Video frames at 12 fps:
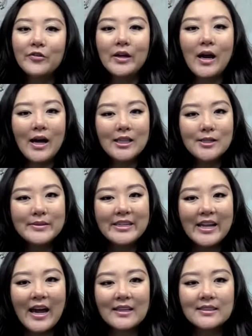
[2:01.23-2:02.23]
offering
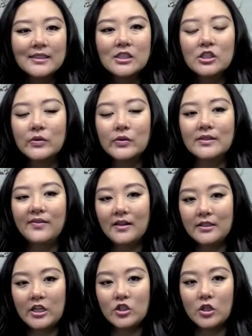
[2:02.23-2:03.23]
unlimited access to his
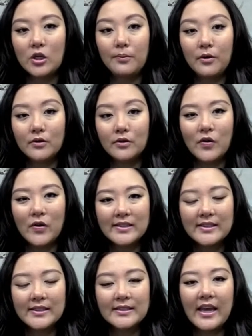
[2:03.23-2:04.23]
foundational pulse
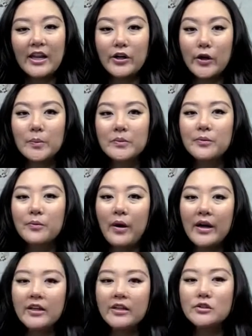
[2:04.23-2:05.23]
courses and herbs
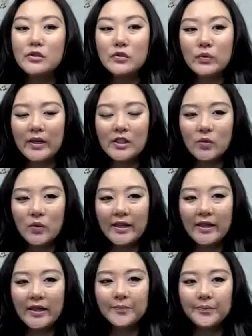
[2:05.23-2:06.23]
prior to twenty
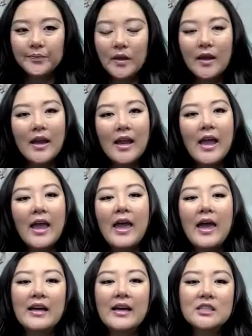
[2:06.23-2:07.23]
twenty.
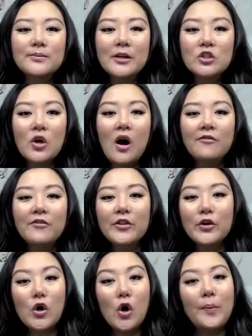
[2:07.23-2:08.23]
As a special
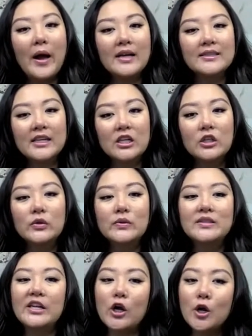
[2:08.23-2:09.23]
offer, the Gold Pass includes